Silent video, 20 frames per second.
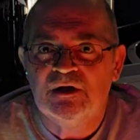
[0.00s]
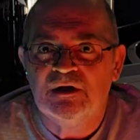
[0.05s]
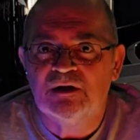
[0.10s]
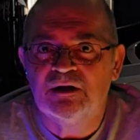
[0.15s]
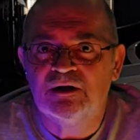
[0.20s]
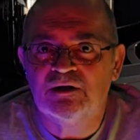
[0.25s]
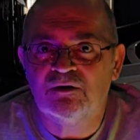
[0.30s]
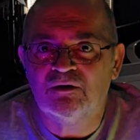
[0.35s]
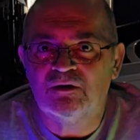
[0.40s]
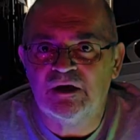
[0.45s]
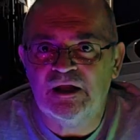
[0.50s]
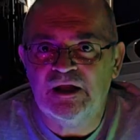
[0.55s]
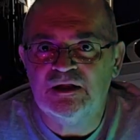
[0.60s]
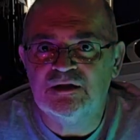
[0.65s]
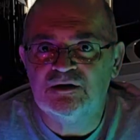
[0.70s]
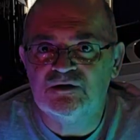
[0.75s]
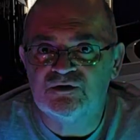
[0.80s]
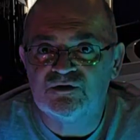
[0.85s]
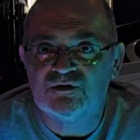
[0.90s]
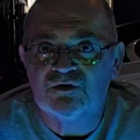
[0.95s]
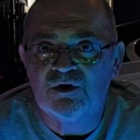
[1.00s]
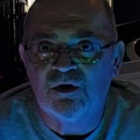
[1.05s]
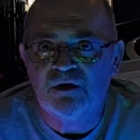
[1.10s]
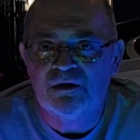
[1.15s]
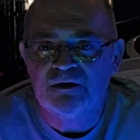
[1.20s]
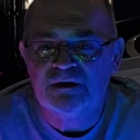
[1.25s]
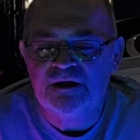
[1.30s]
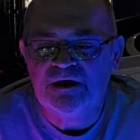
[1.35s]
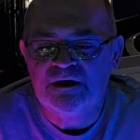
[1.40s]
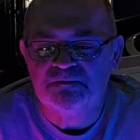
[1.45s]
little
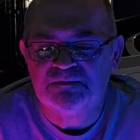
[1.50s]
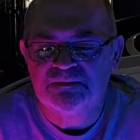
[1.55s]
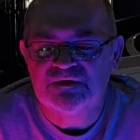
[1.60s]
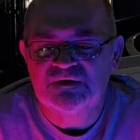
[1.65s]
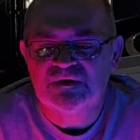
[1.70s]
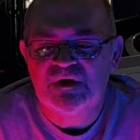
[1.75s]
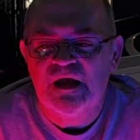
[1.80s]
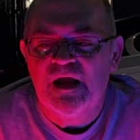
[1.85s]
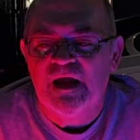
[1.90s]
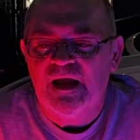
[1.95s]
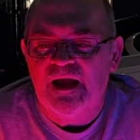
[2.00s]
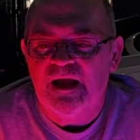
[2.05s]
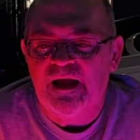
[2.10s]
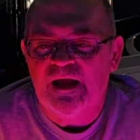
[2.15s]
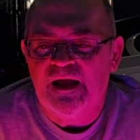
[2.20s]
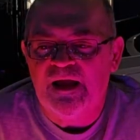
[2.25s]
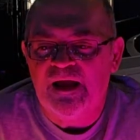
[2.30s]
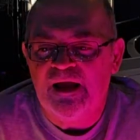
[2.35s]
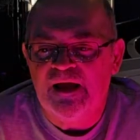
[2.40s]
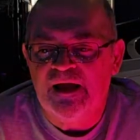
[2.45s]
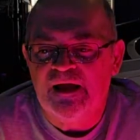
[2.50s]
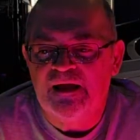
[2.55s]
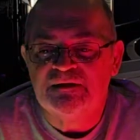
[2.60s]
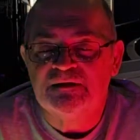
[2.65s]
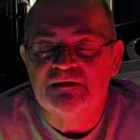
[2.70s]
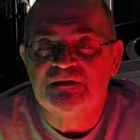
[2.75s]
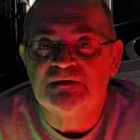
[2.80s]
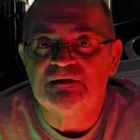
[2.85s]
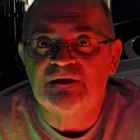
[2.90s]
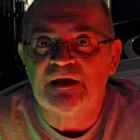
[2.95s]
install tips
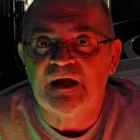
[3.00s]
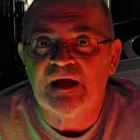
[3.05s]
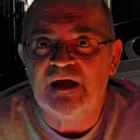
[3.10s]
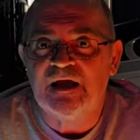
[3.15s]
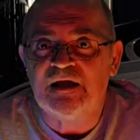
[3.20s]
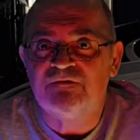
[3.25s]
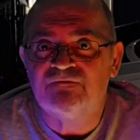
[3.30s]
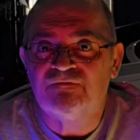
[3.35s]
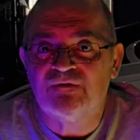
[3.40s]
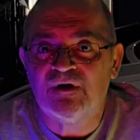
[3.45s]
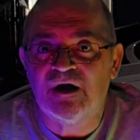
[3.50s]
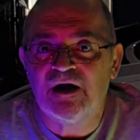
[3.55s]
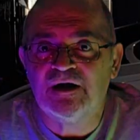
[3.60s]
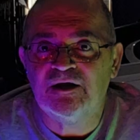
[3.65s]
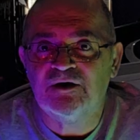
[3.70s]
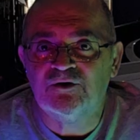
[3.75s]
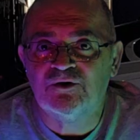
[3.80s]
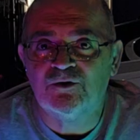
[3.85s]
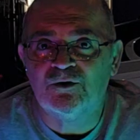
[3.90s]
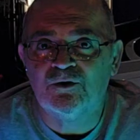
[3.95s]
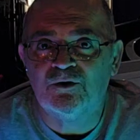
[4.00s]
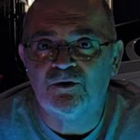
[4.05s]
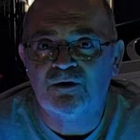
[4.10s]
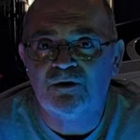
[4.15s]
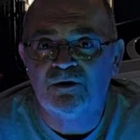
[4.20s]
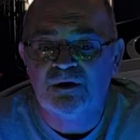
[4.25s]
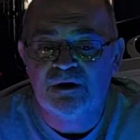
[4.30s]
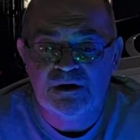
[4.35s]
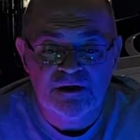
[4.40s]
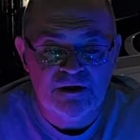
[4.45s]
and a
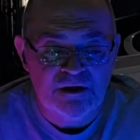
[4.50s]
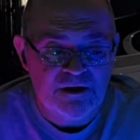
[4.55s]
final